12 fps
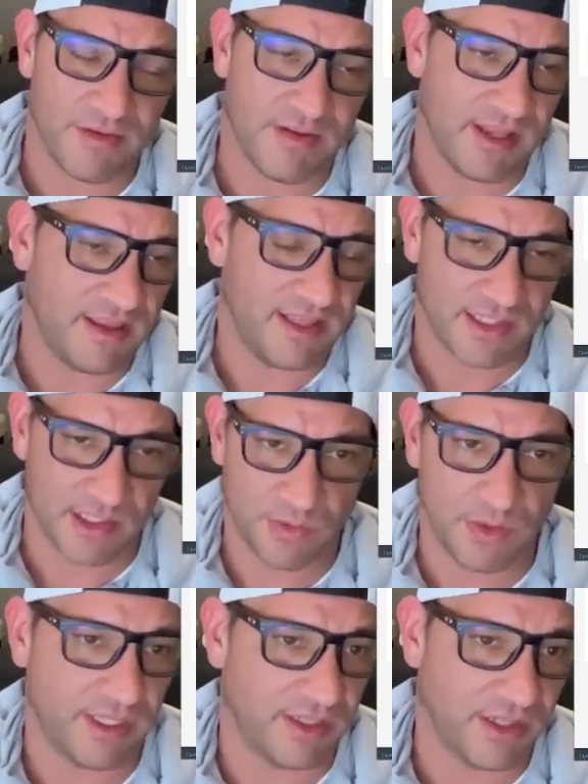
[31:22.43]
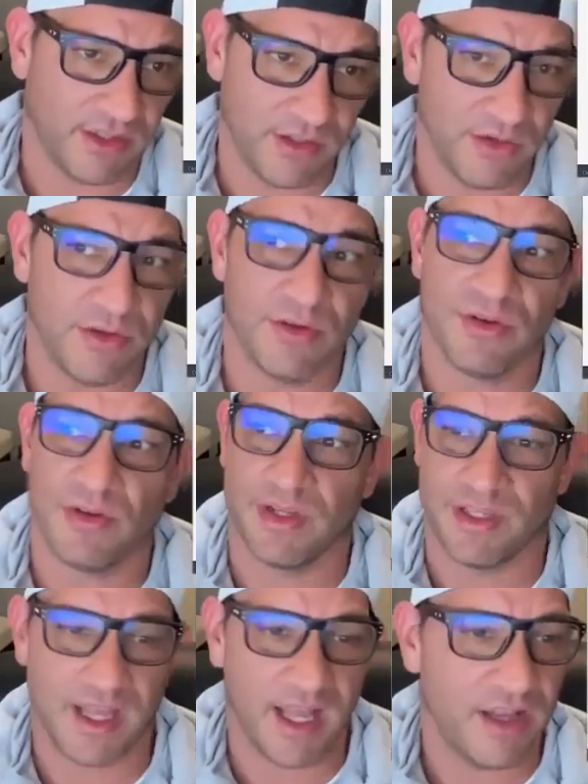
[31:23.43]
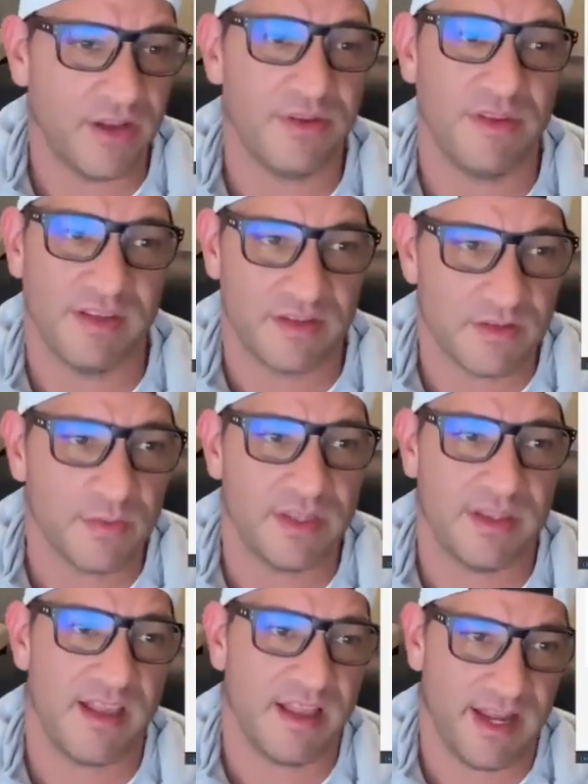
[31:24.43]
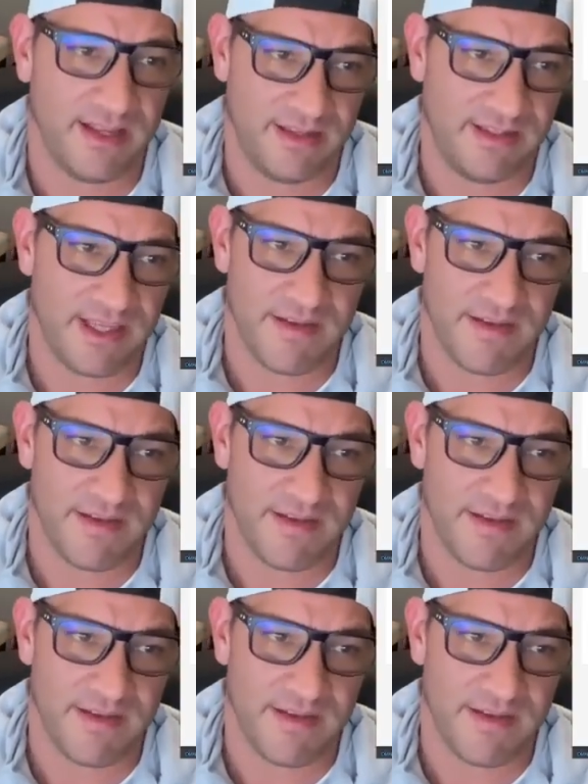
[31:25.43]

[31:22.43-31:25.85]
And this is what Google and Yahoo, this is what they like to see.